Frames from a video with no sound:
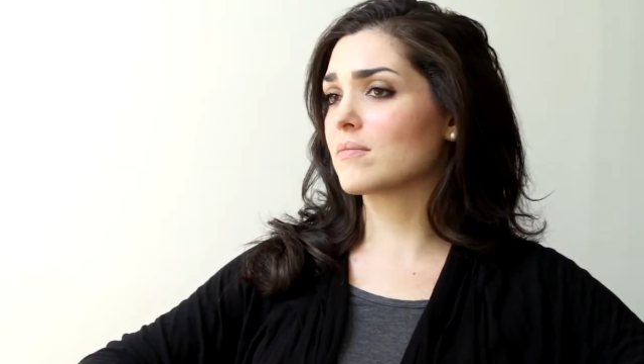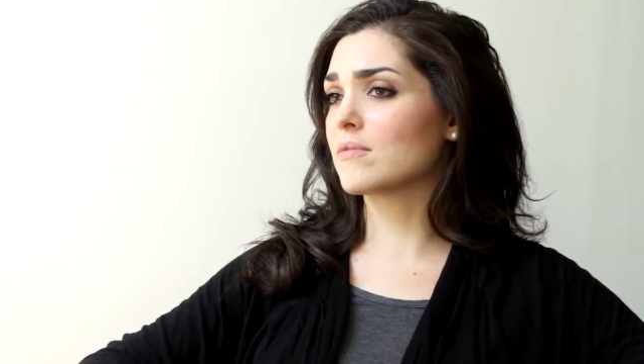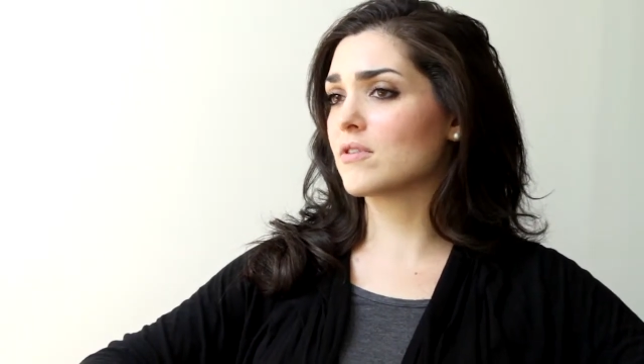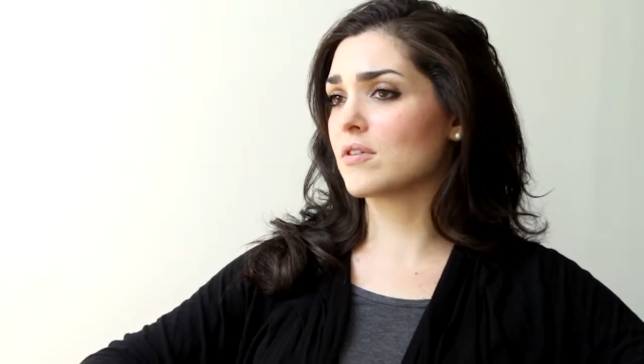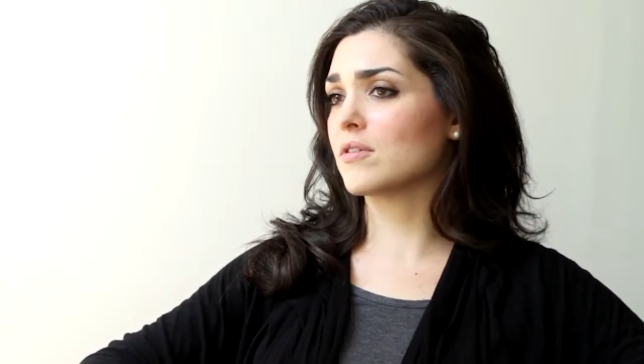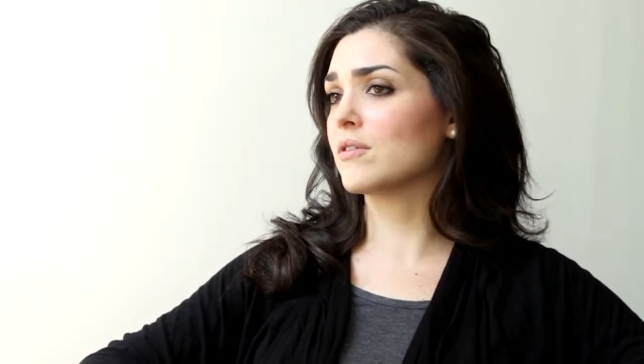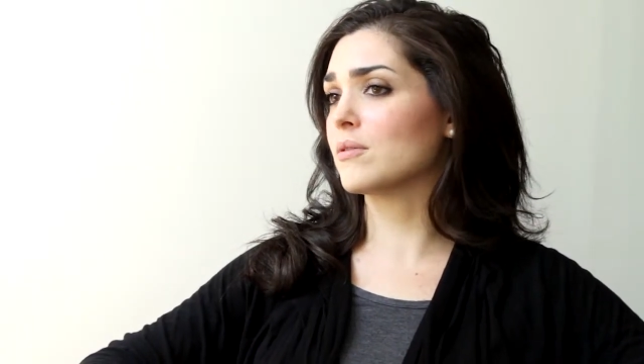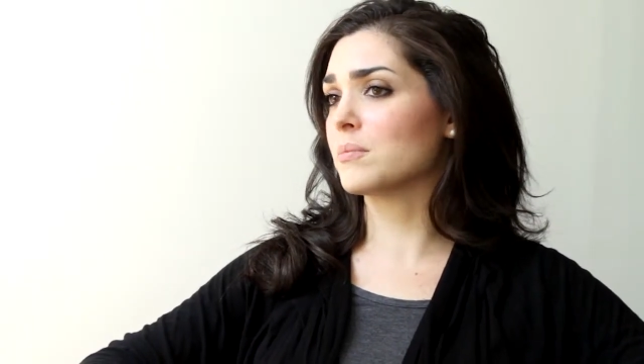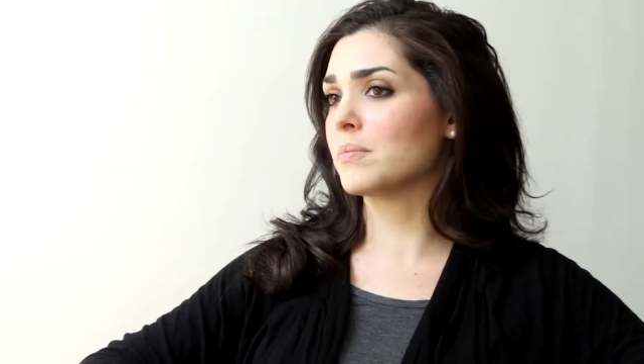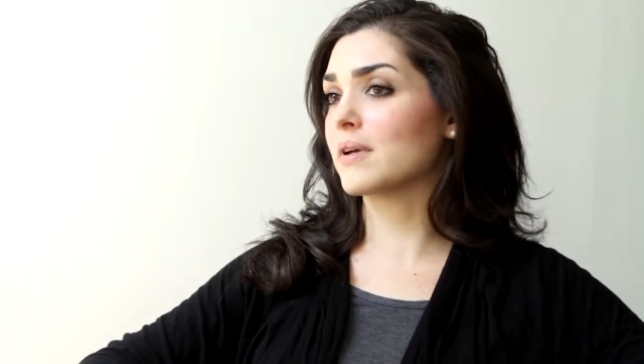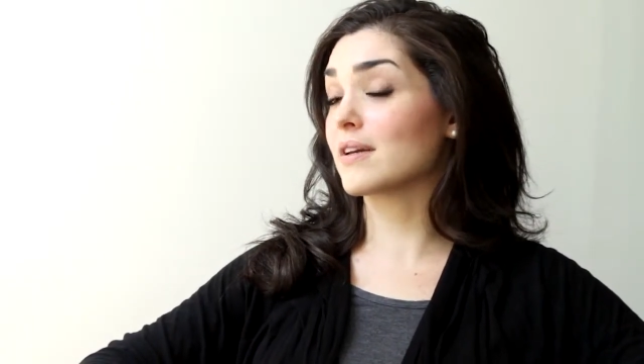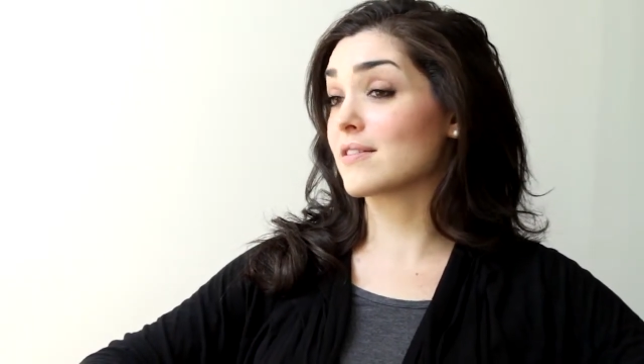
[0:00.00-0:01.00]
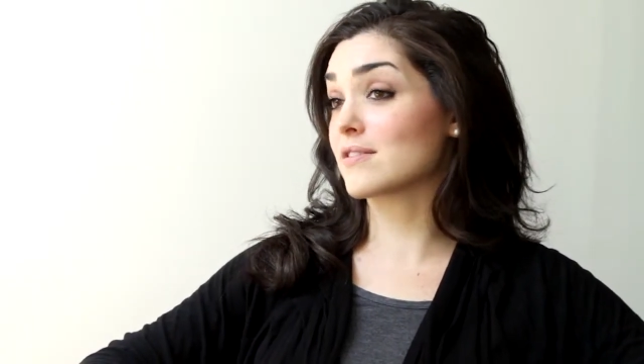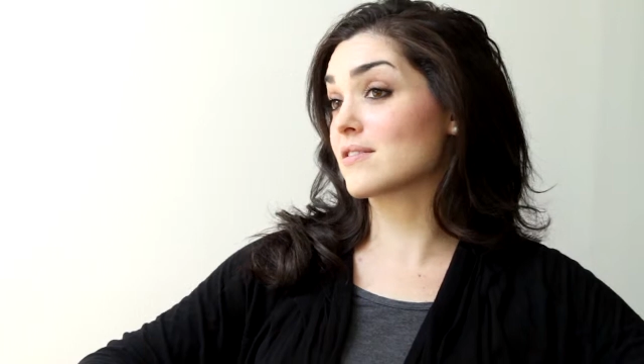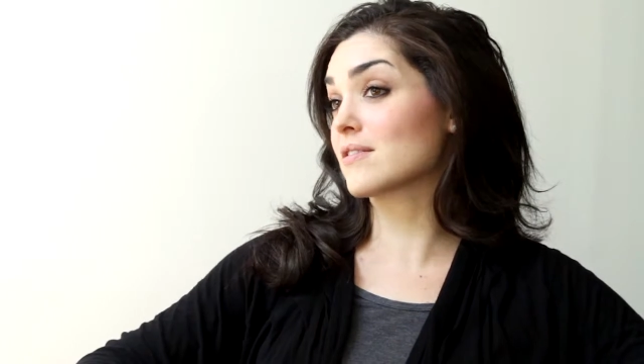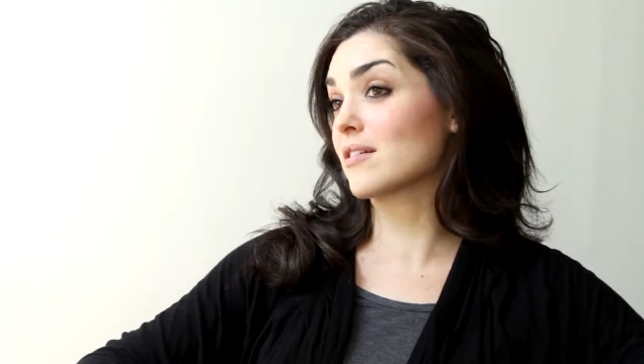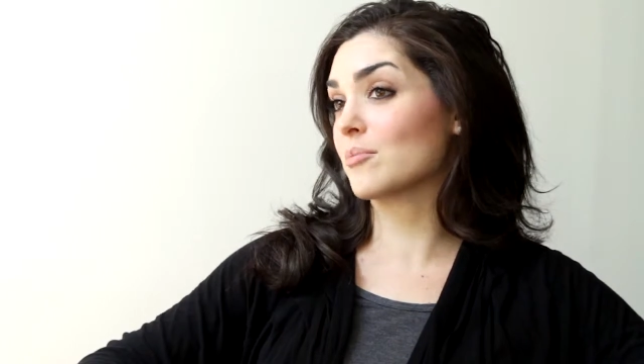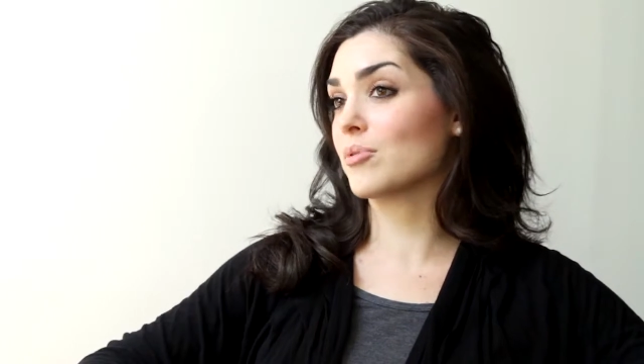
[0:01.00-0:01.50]
two
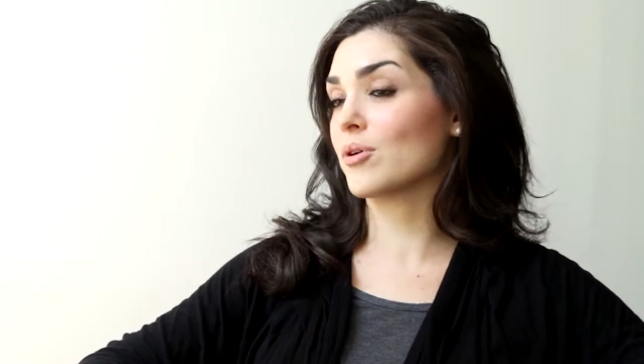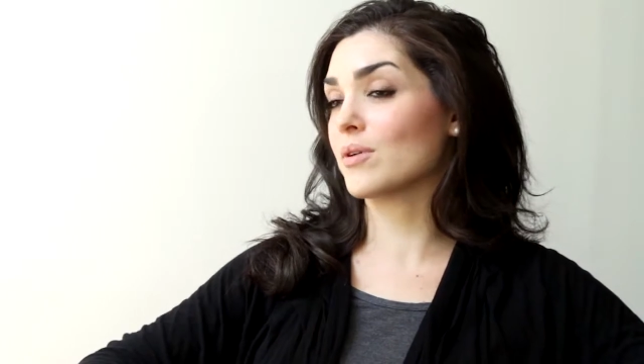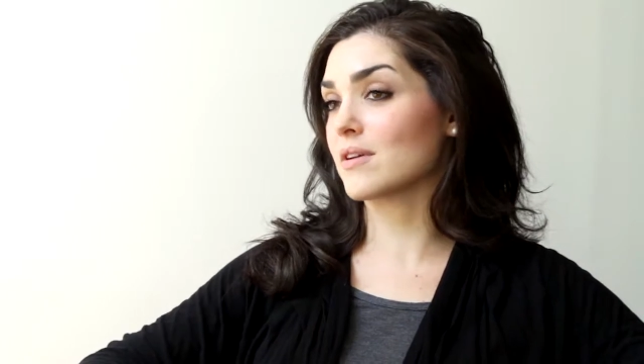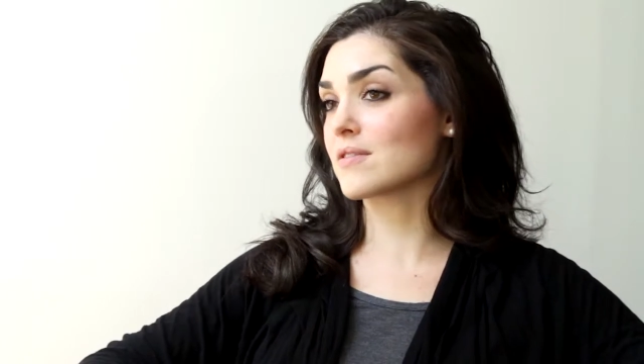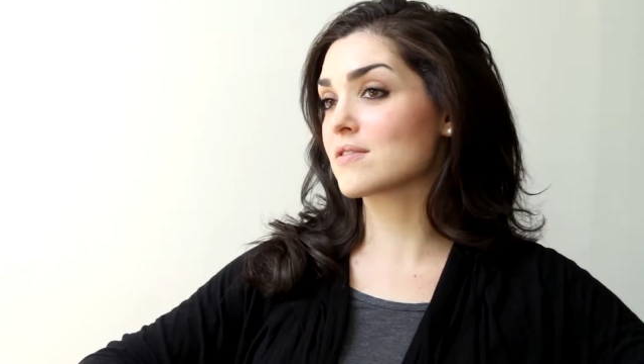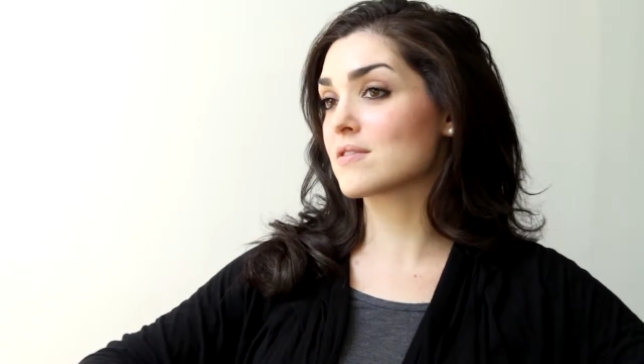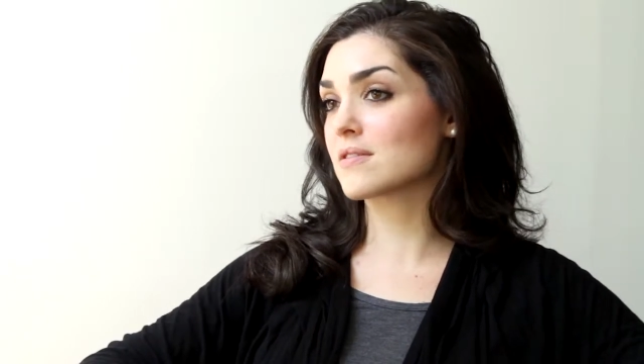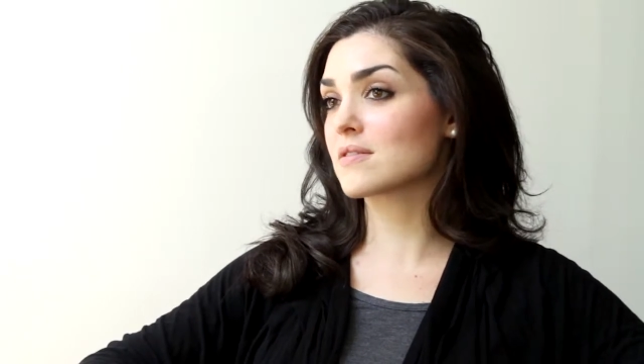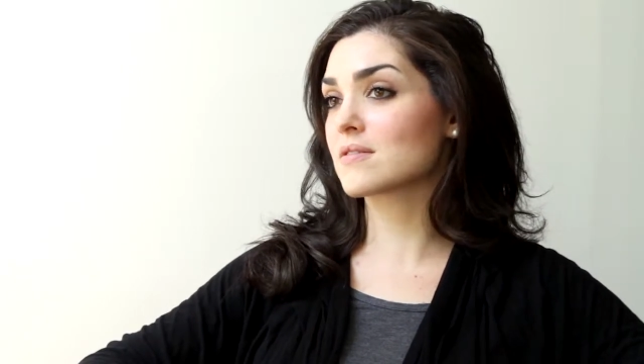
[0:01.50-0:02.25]
biggest components.